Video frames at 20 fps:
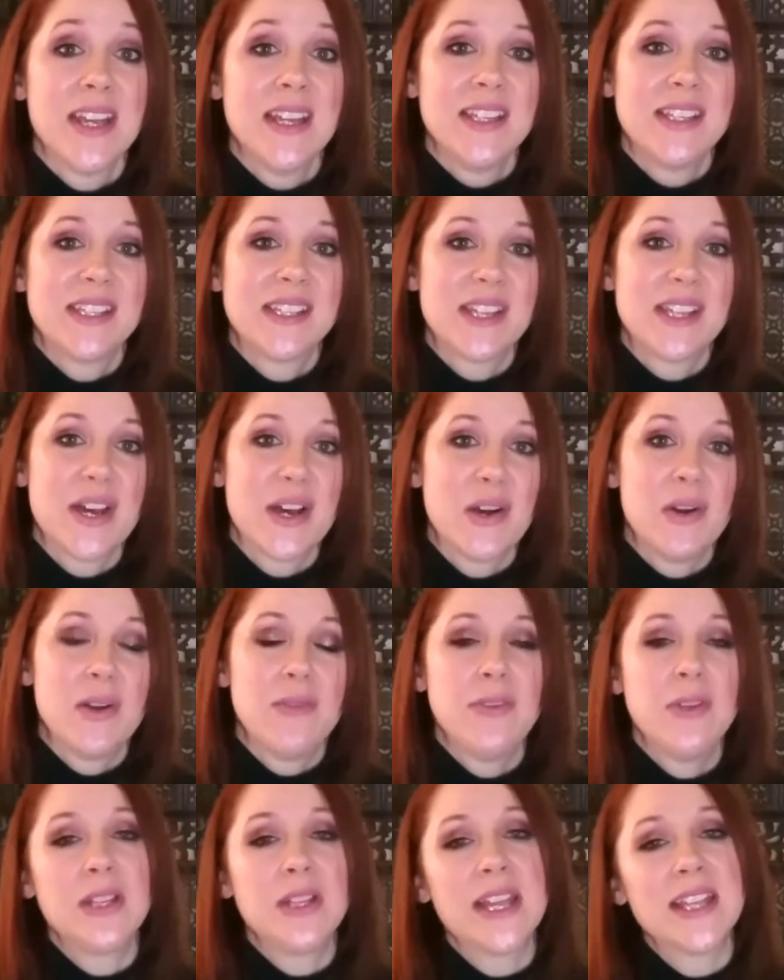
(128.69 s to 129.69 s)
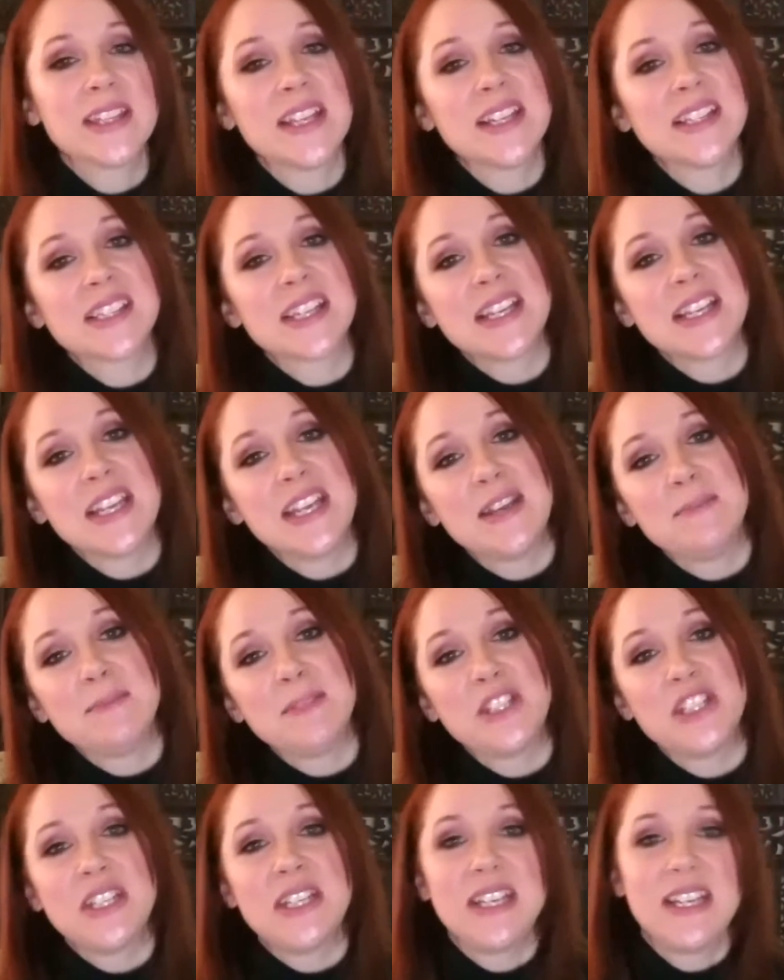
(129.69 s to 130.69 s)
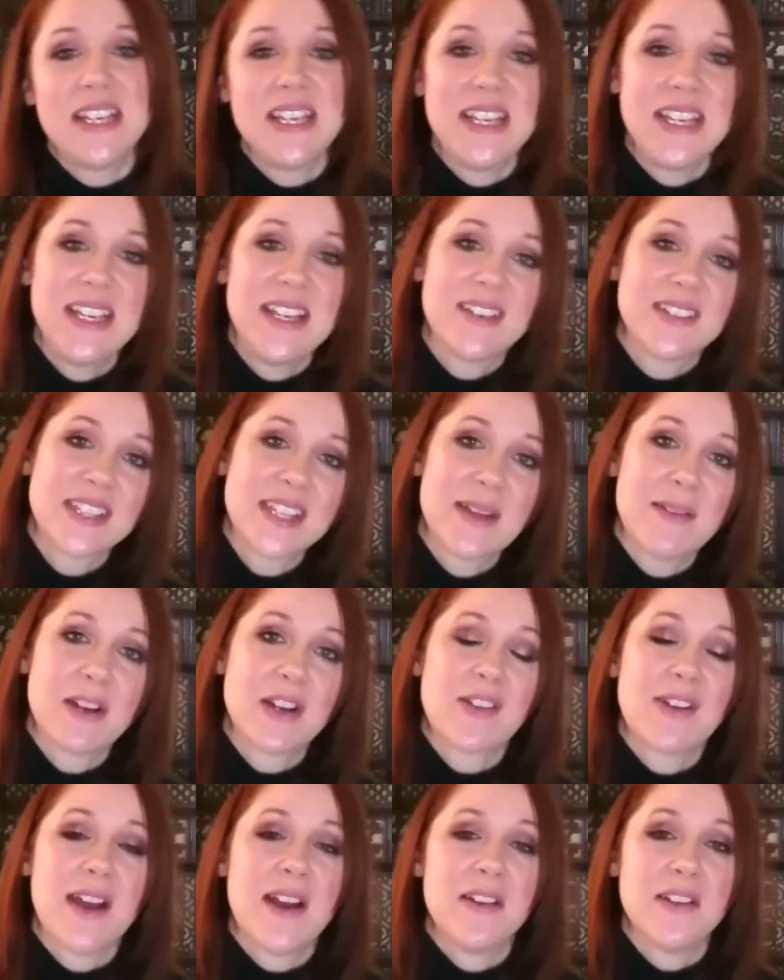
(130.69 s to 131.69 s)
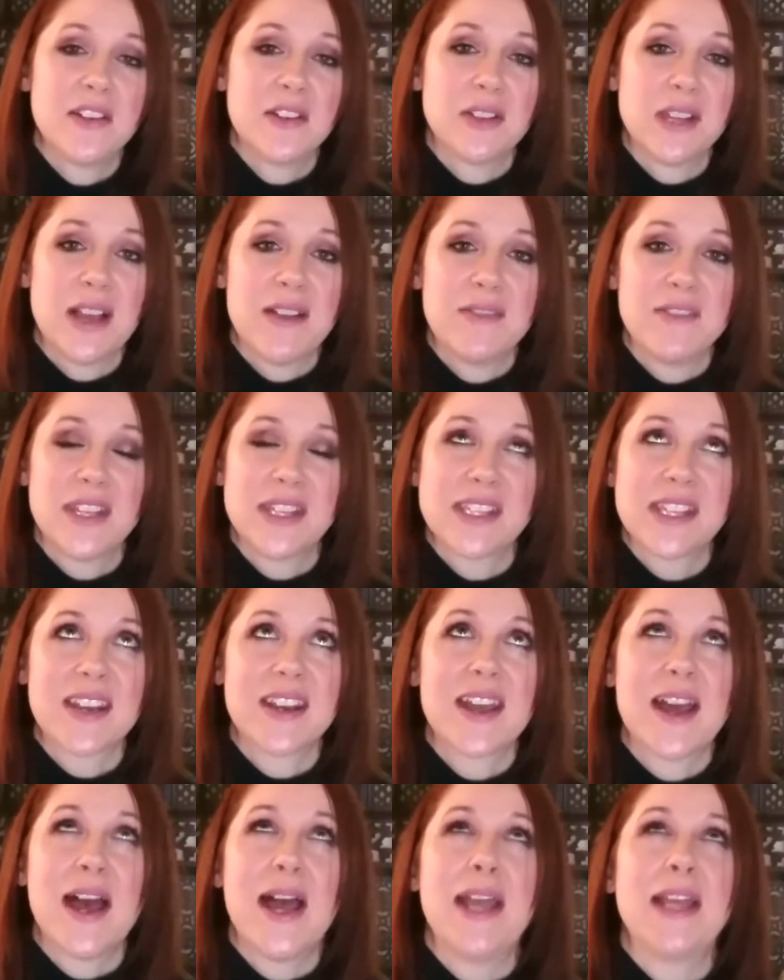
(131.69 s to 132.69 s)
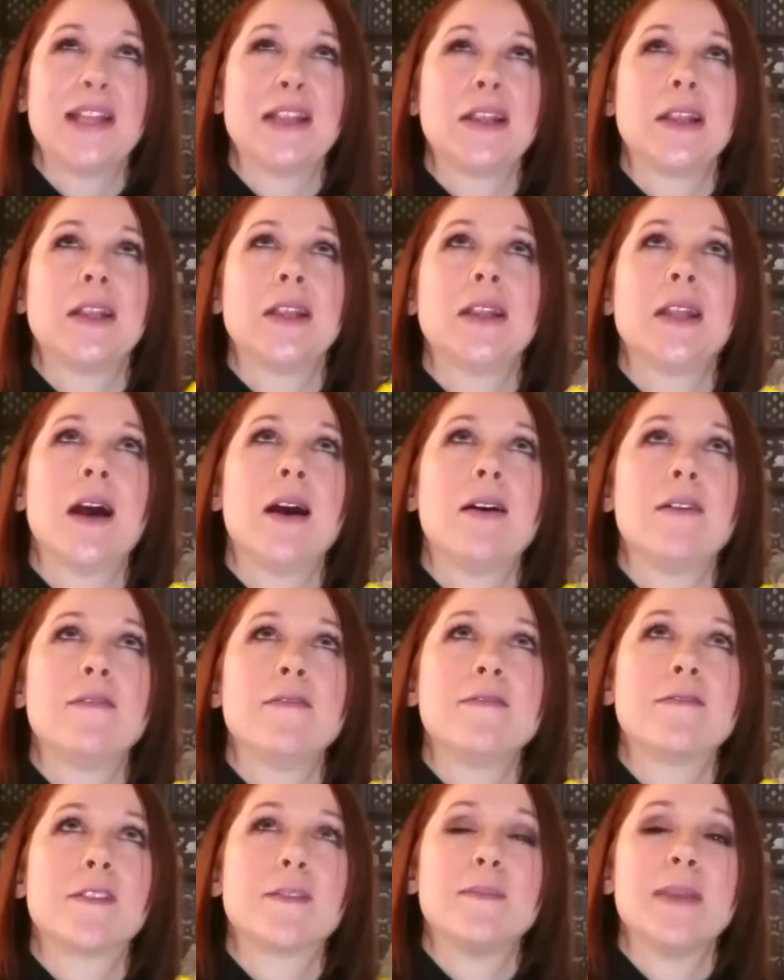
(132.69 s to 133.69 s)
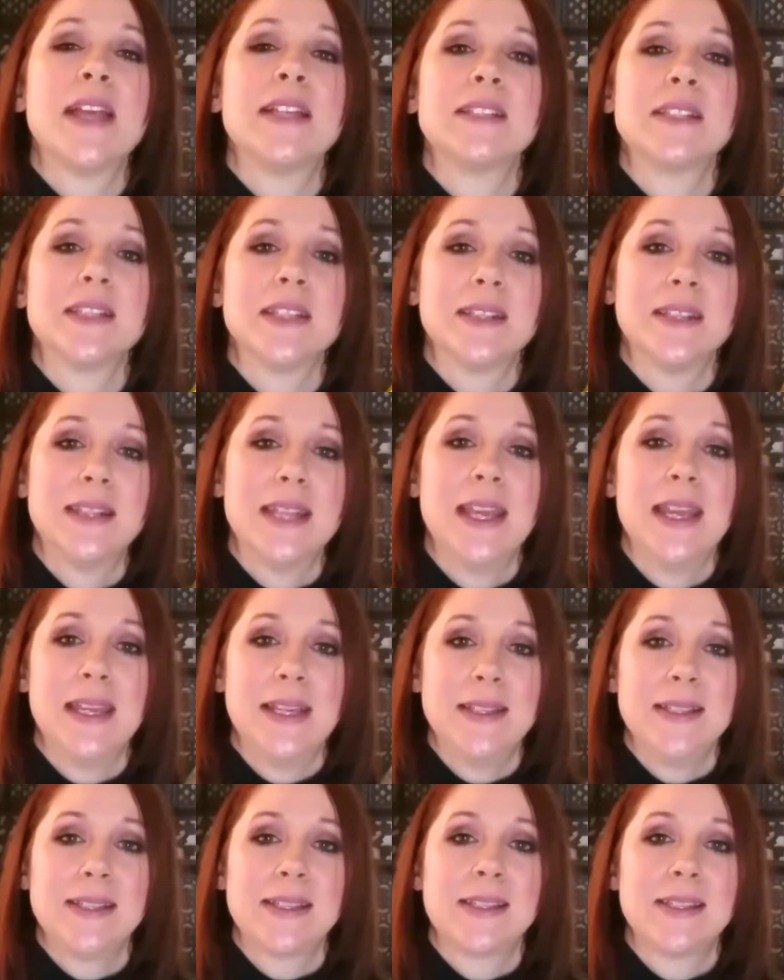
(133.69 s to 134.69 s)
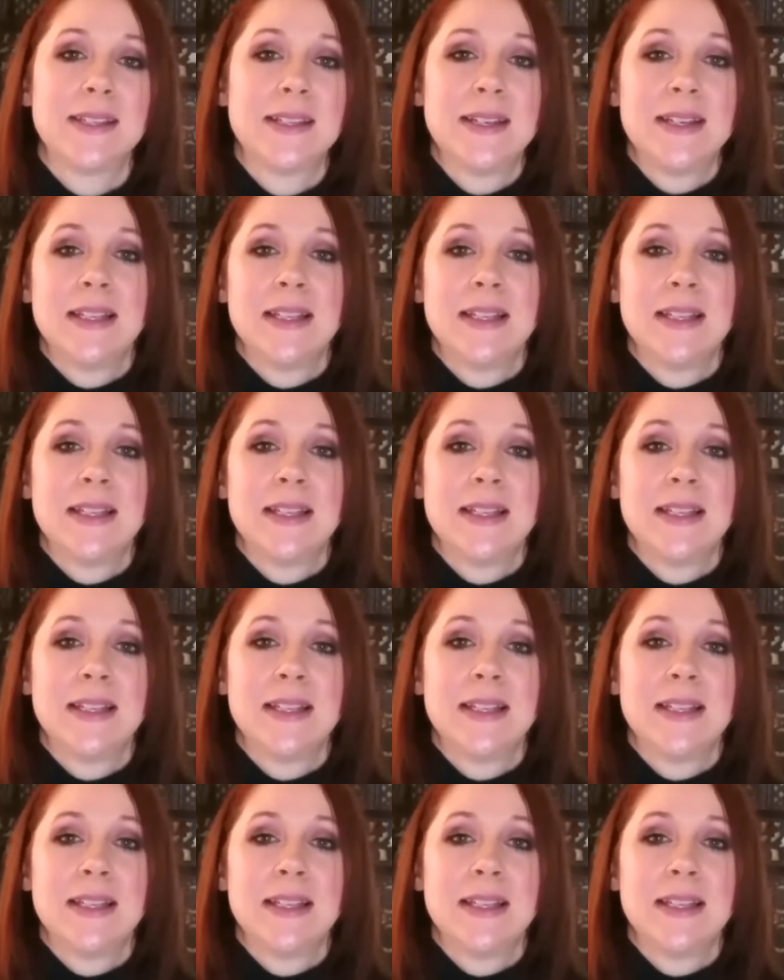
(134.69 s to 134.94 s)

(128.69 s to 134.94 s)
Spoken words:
So if you like things like kimchi or sauerkraut, you'll love this. And I love fermented things.